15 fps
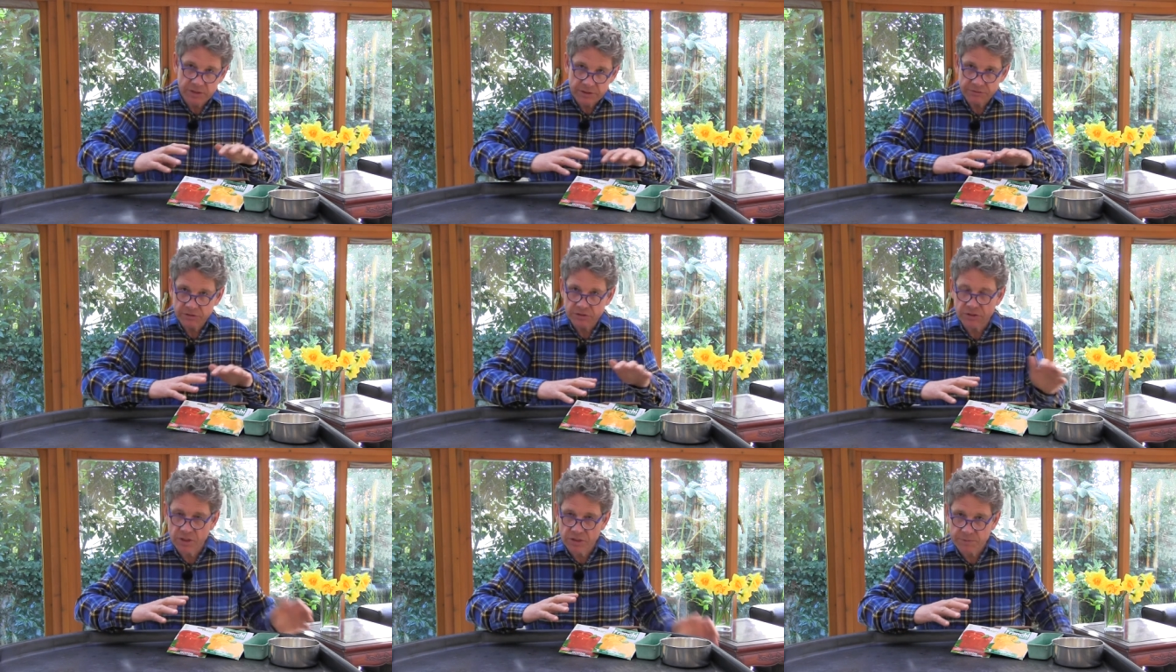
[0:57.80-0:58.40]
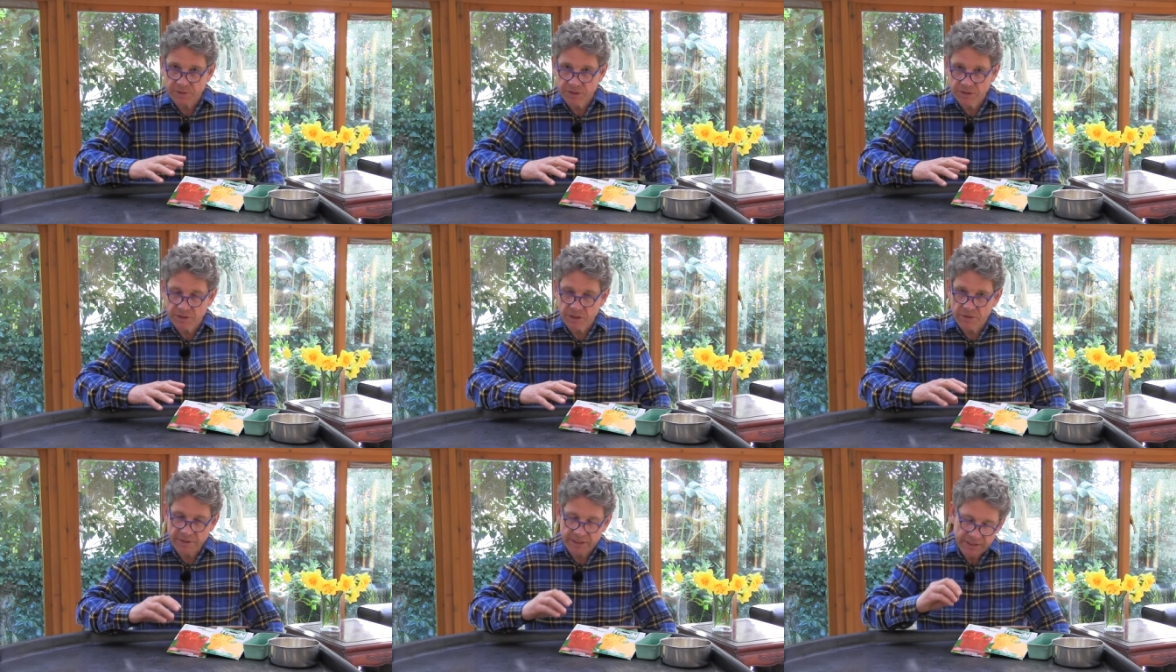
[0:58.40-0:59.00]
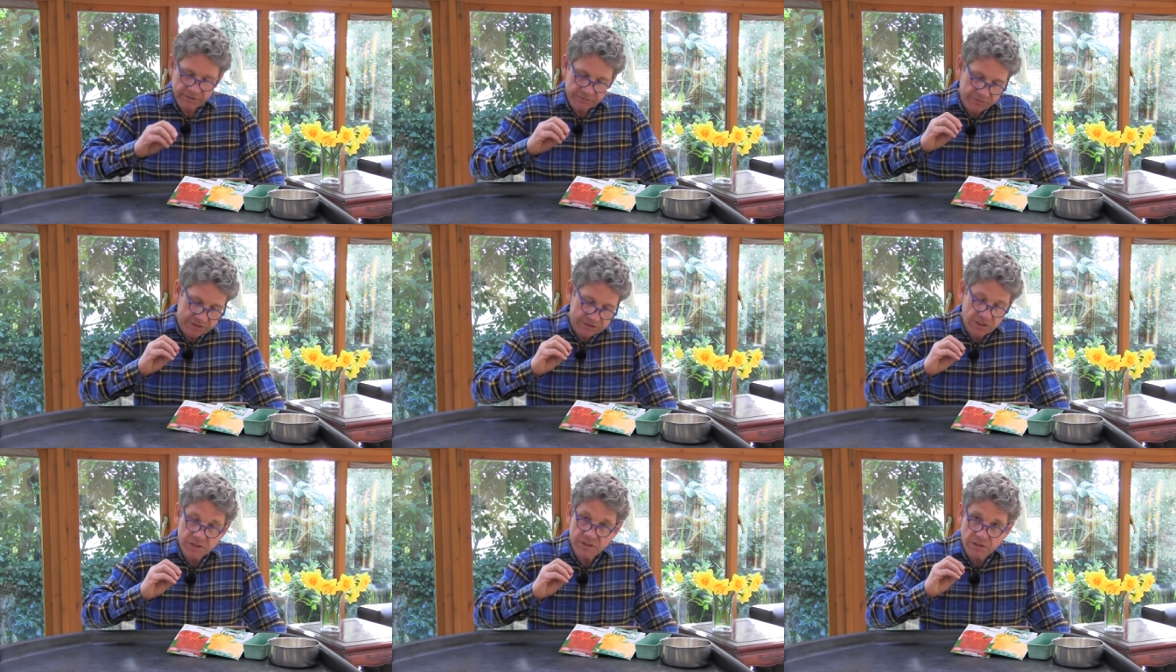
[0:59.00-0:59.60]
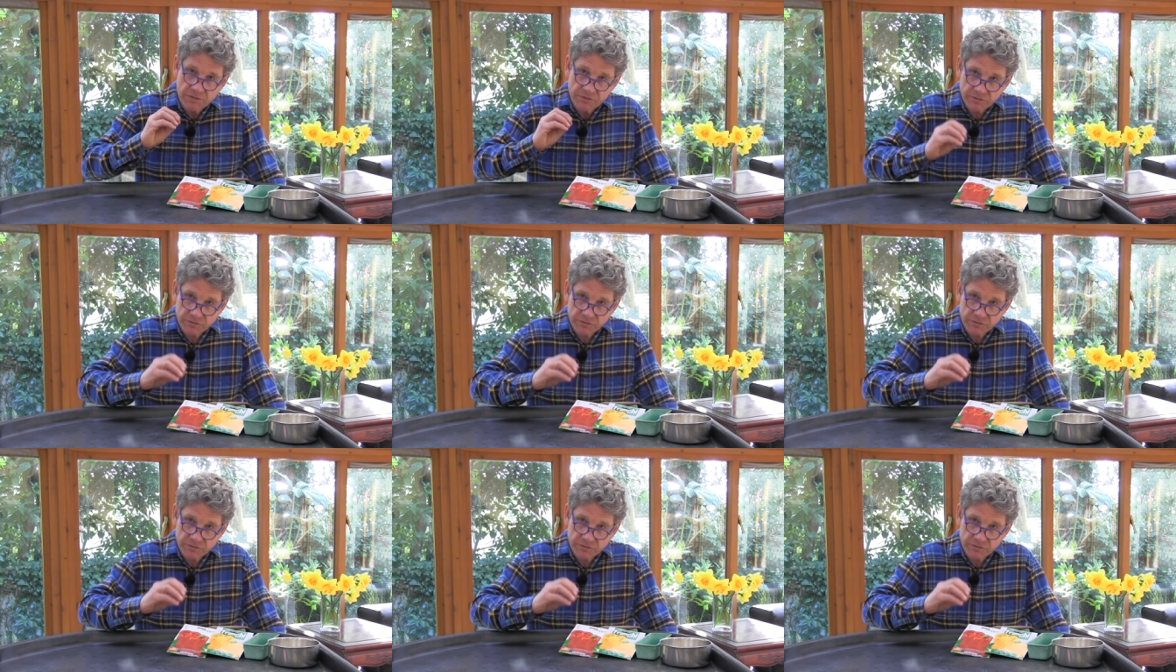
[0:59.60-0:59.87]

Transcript: two different types we're going to grow here. In fact, I grow